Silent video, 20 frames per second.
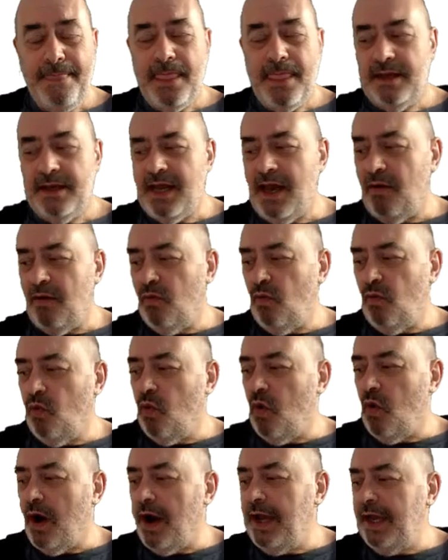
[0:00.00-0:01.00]
Now,
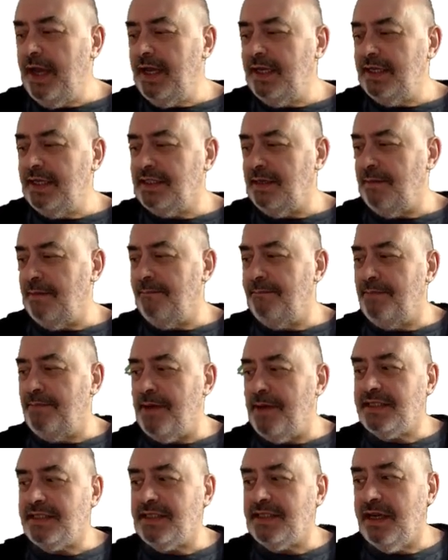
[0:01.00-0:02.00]
why is it
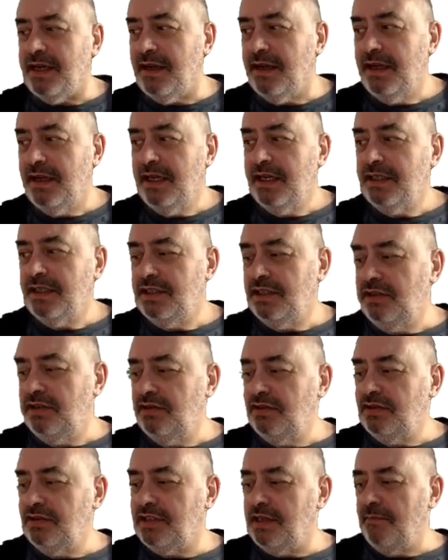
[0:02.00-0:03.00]
better to
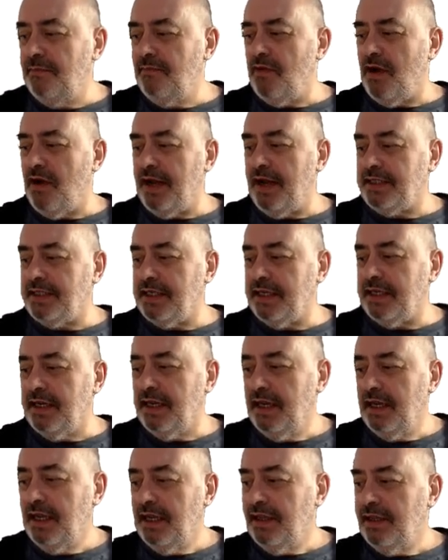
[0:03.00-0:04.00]
use ZimmWriter
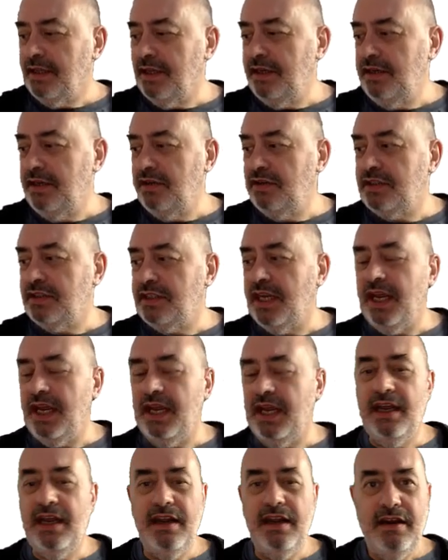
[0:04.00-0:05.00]
than
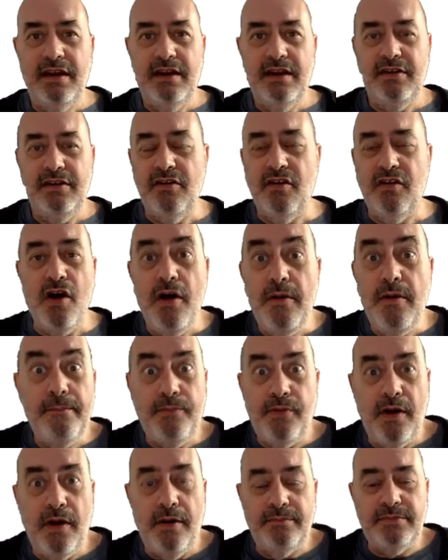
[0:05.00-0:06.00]
using your own
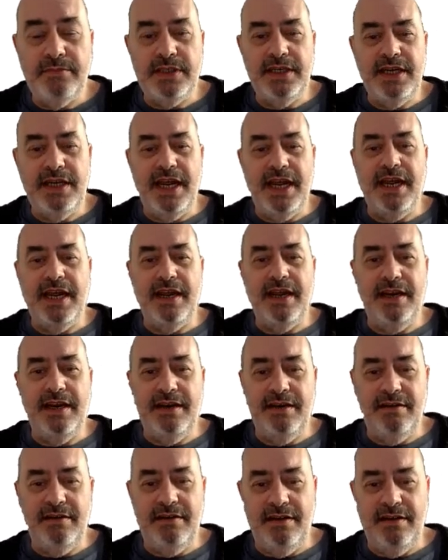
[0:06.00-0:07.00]
prompts
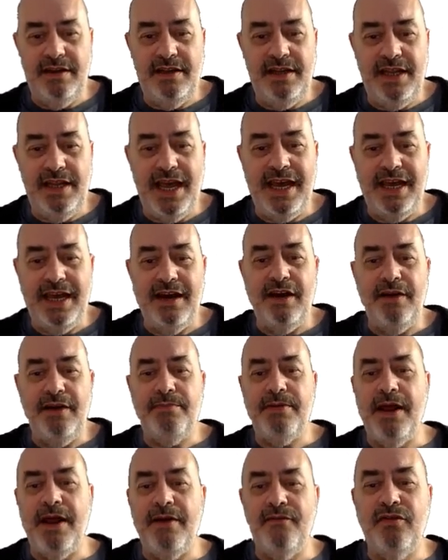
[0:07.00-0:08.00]
in the AI
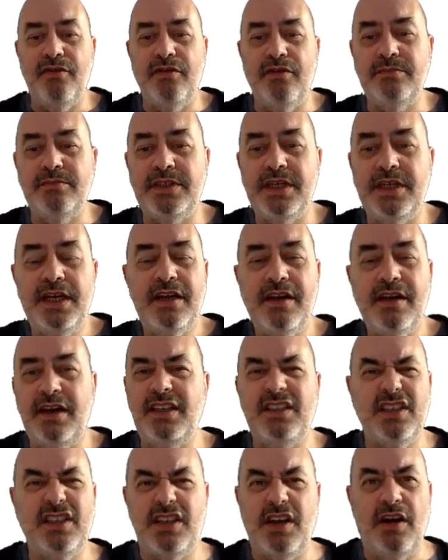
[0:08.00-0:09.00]
platforms,
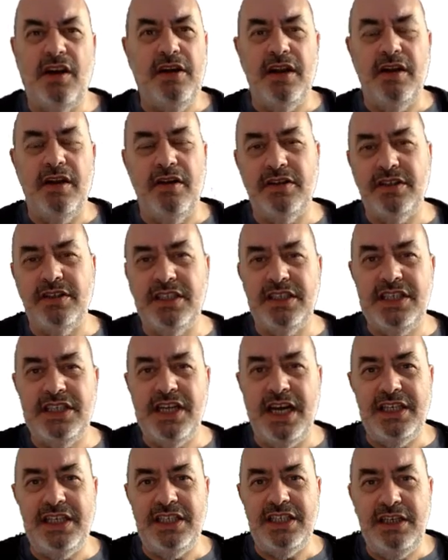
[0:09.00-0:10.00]
like just going along to
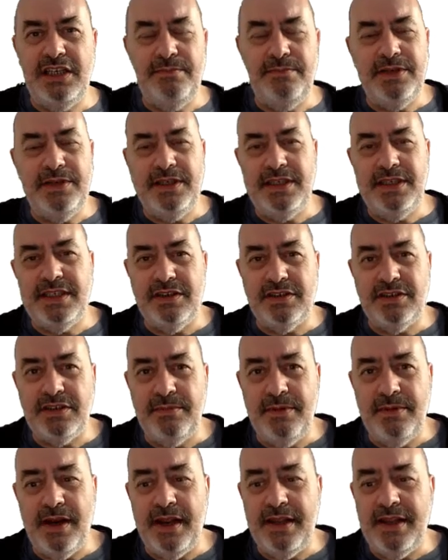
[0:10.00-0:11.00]
ChatGPT or
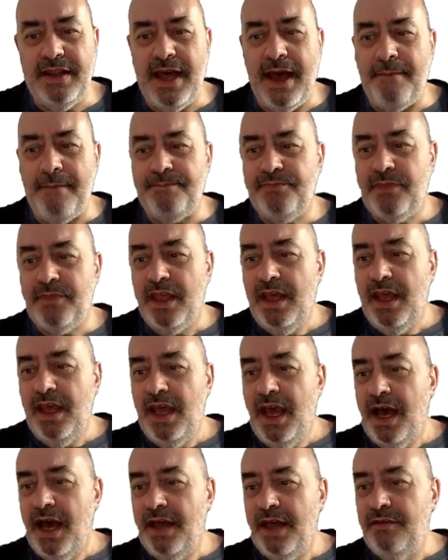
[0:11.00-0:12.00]
something like that?
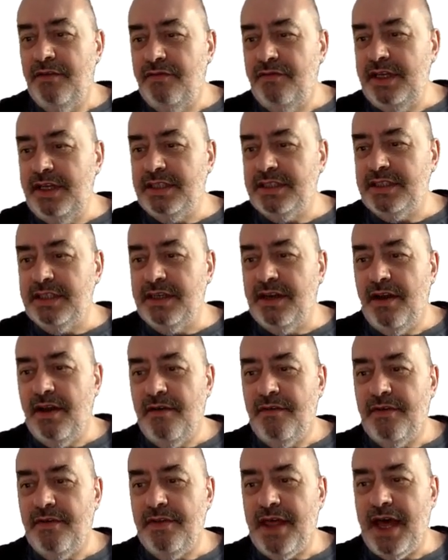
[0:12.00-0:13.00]
And the reason
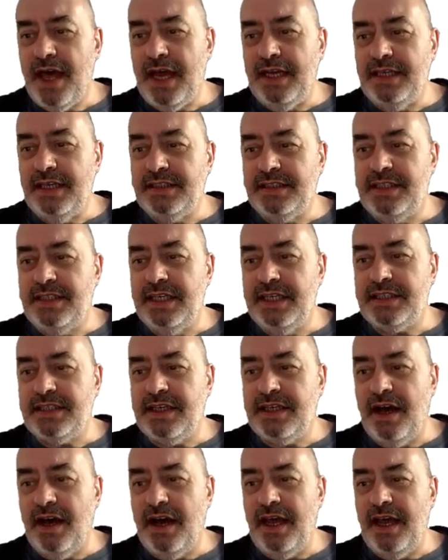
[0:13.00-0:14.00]
for that is this
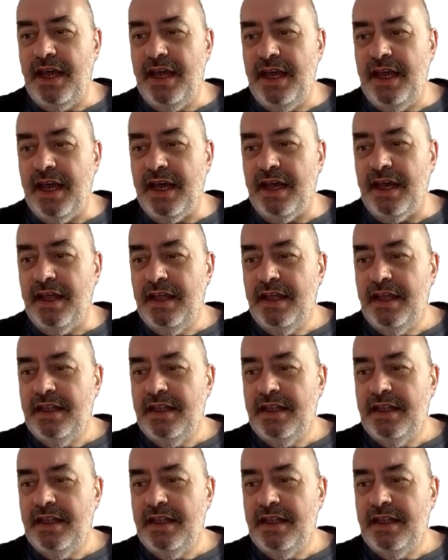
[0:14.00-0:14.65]
guy here.